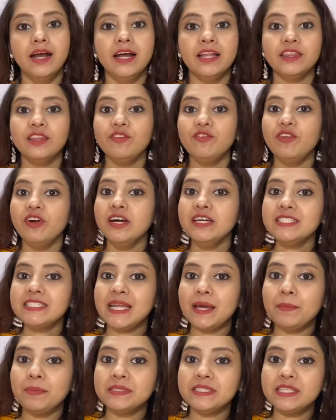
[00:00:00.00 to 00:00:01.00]
The first
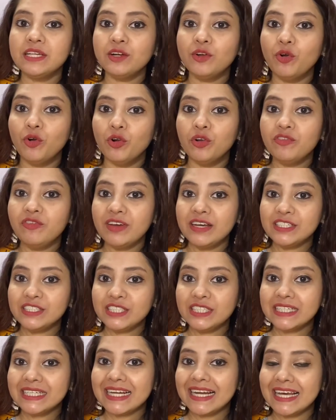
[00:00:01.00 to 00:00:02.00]
step is the gold
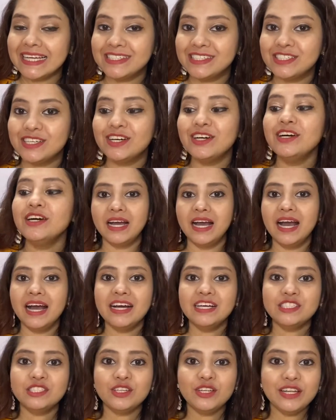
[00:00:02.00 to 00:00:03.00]
facial cleanser.
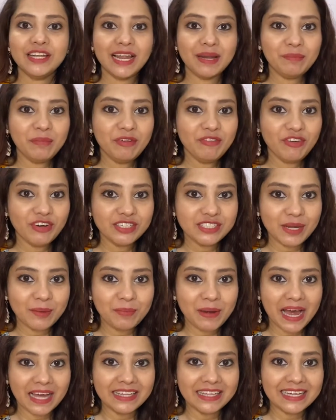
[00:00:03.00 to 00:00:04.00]
So let me first
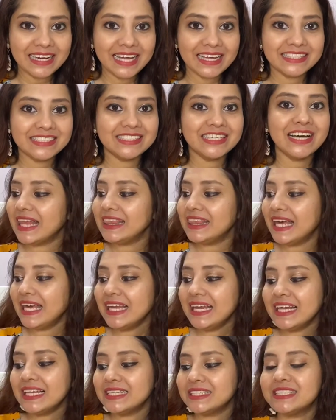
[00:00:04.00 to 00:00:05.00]
apply the cleanser and
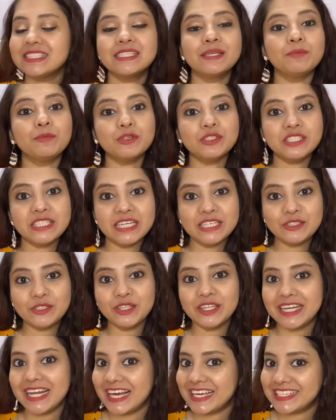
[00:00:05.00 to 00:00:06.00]
then let's proceed to
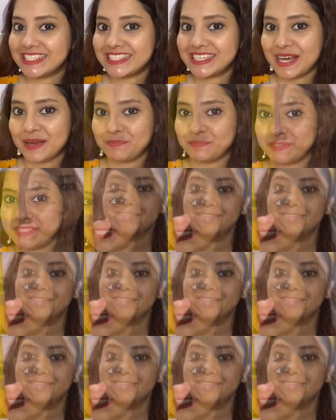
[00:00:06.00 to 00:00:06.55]
the next steps.